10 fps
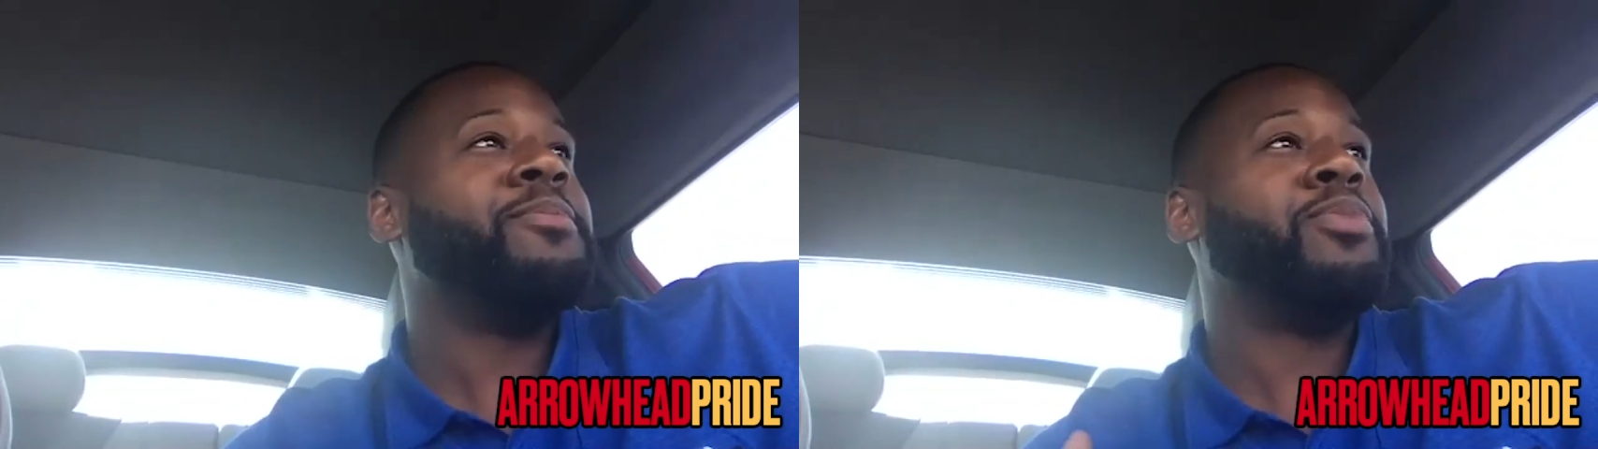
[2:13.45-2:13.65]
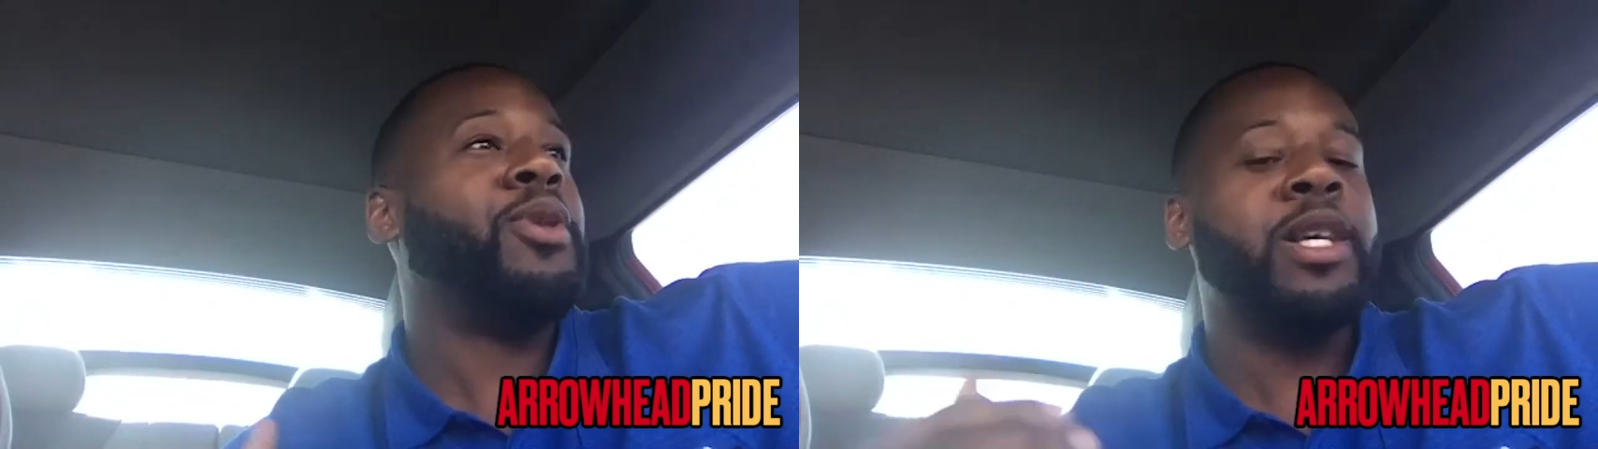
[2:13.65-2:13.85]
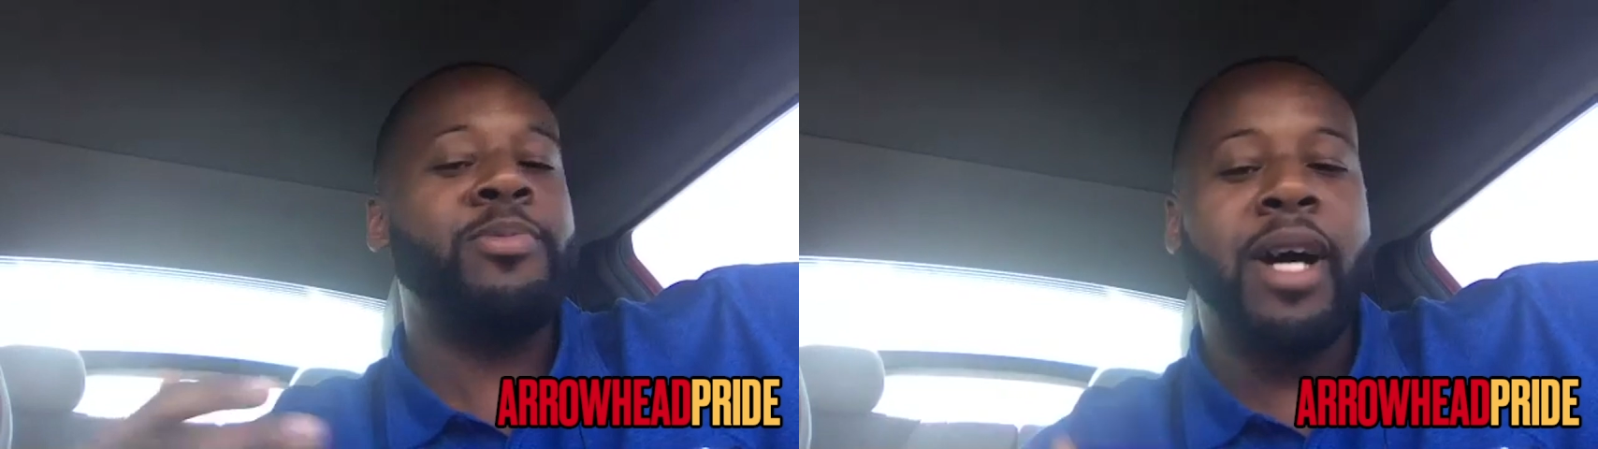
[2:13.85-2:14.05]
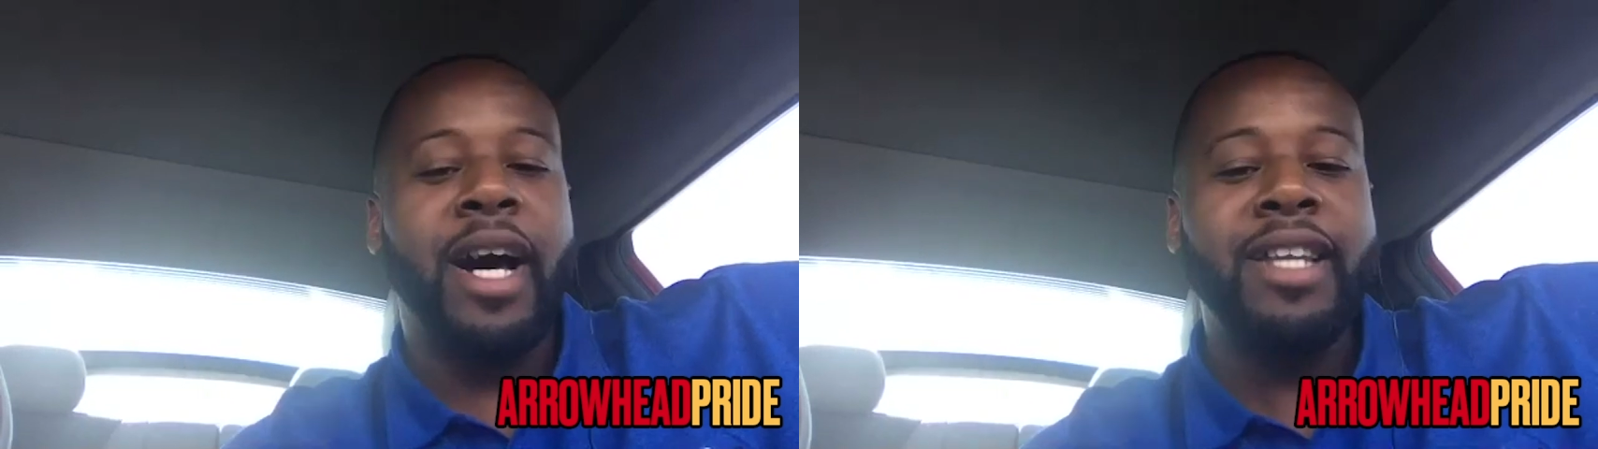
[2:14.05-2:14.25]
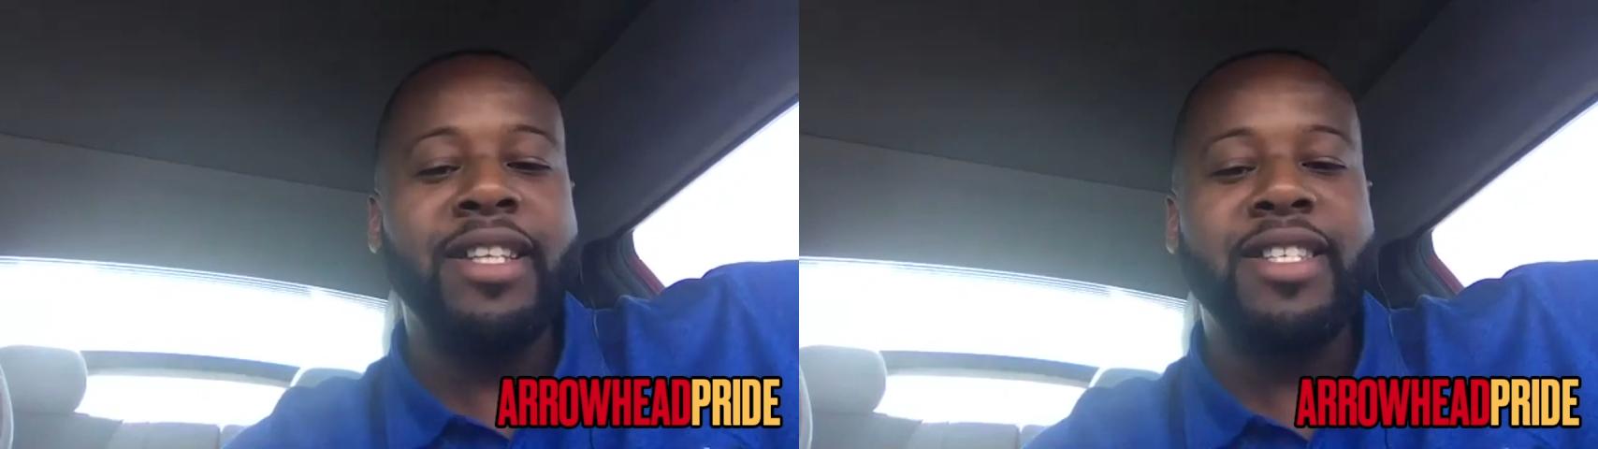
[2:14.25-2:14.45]
brought us
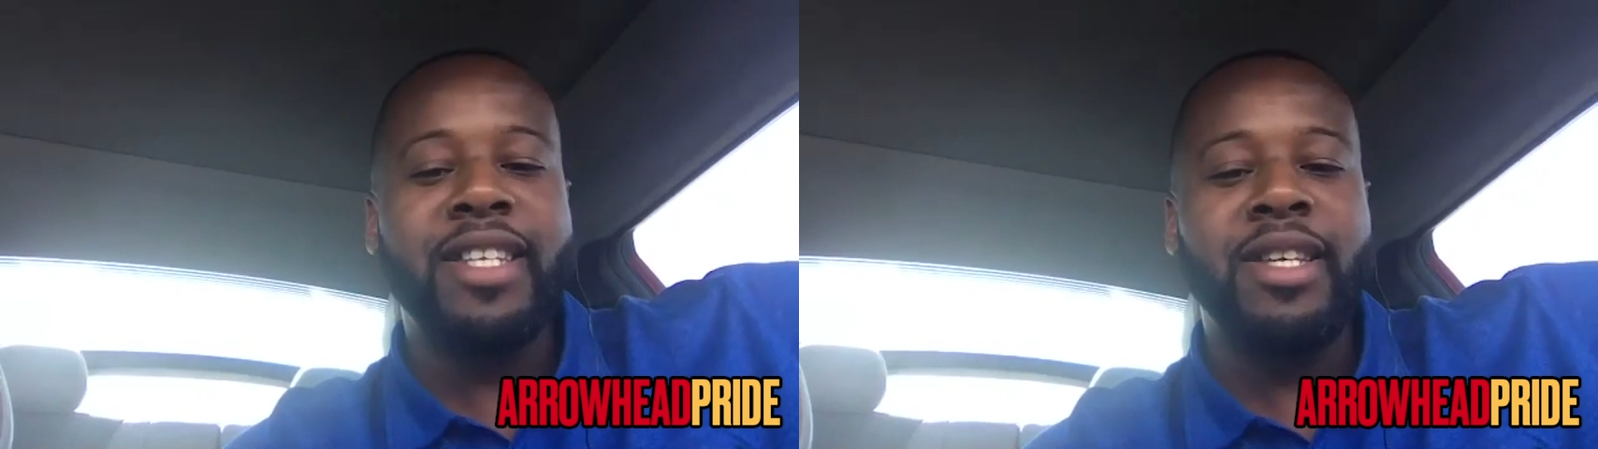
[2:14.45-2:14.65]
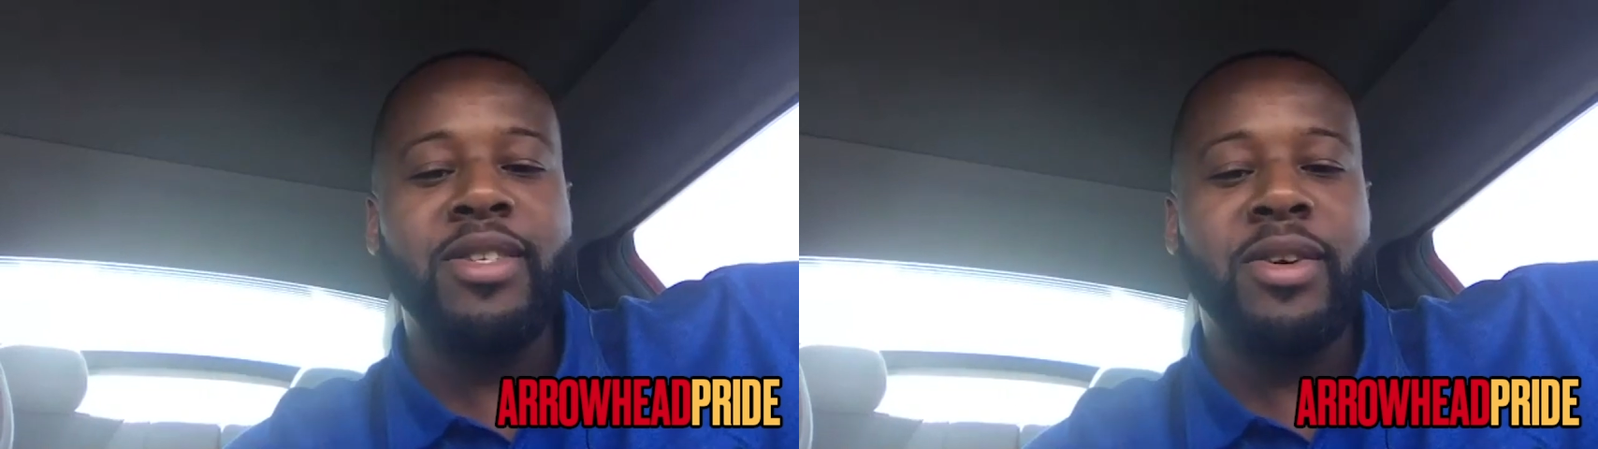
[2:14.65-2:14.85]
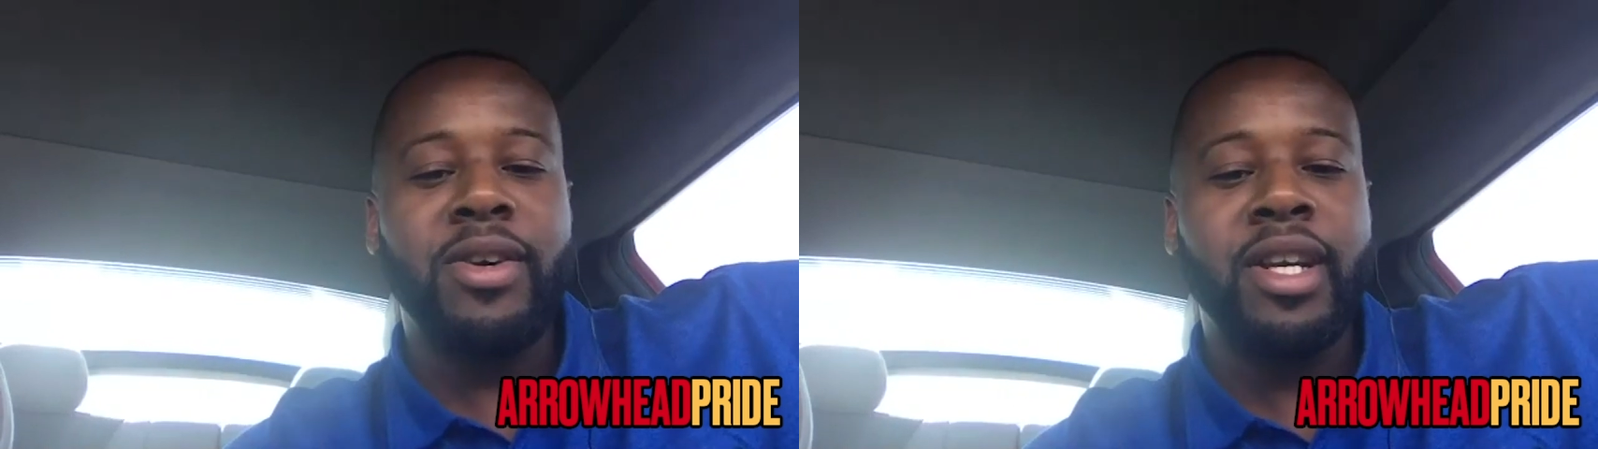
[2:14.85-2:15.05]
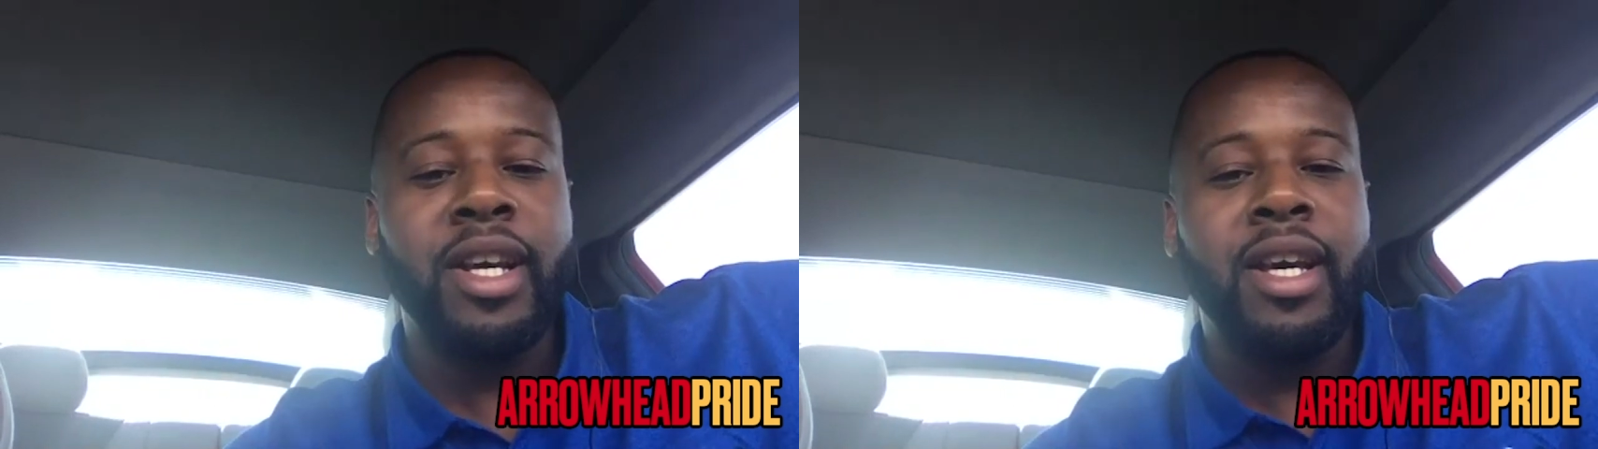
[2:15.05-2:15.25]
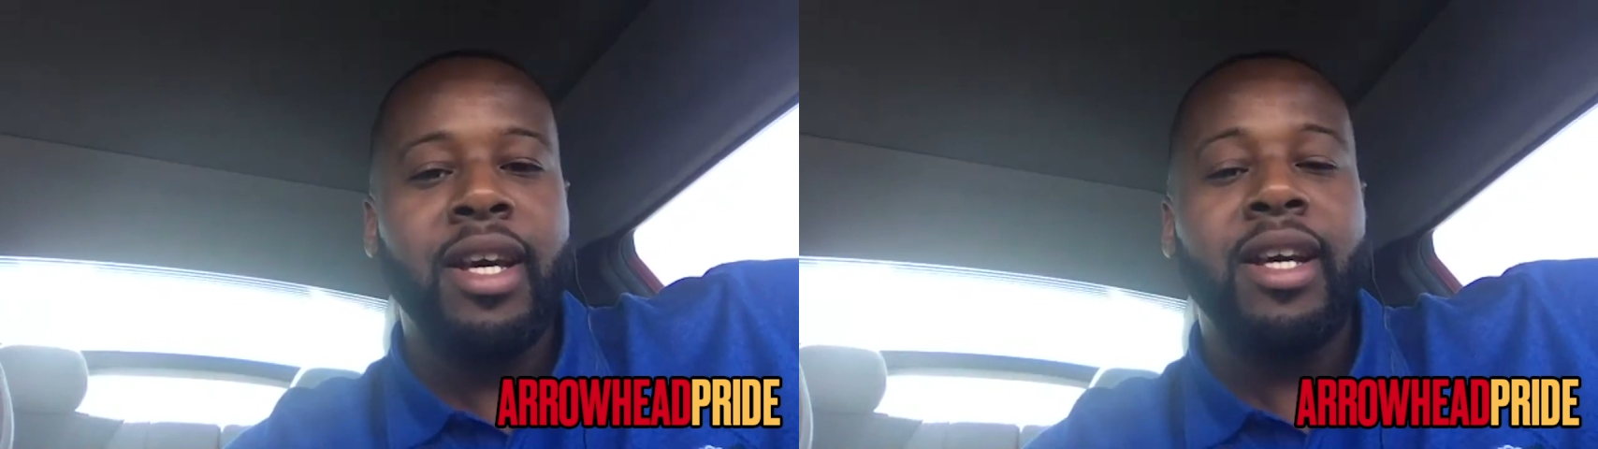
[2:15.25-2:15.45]
behind the scenes on
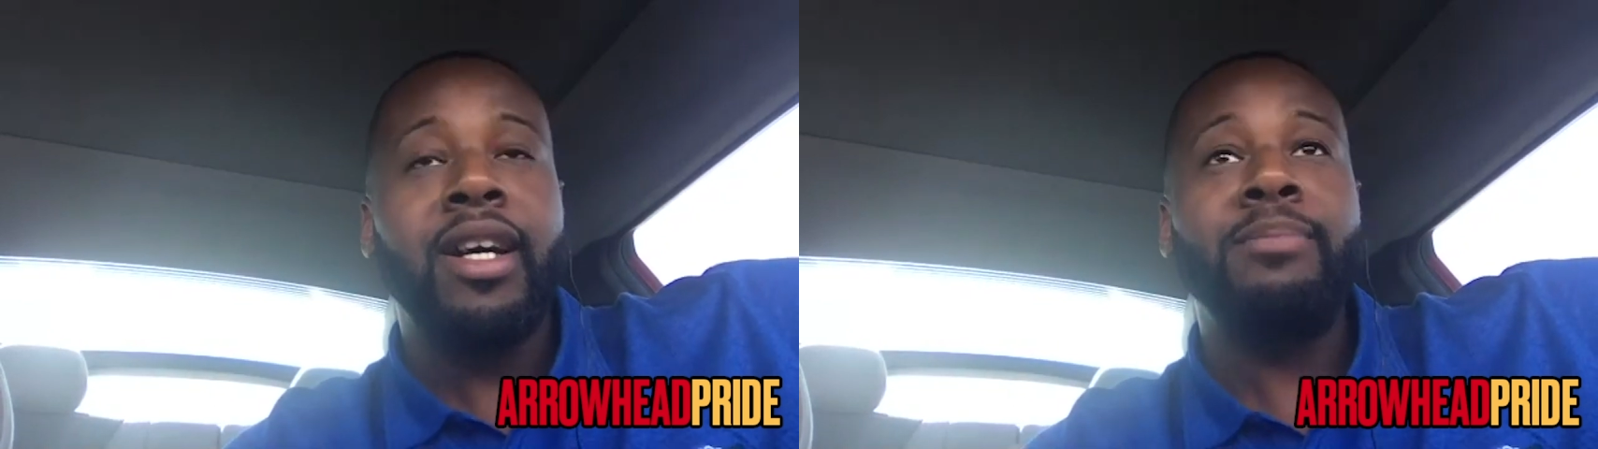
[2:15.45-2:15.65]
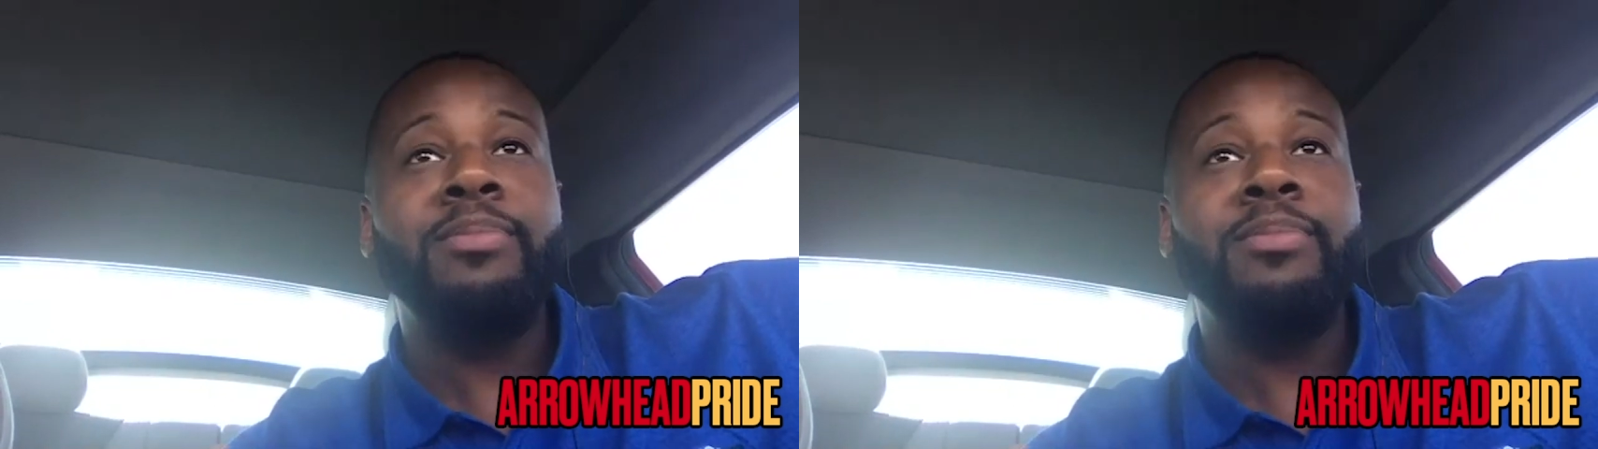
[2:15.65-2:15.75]
uh,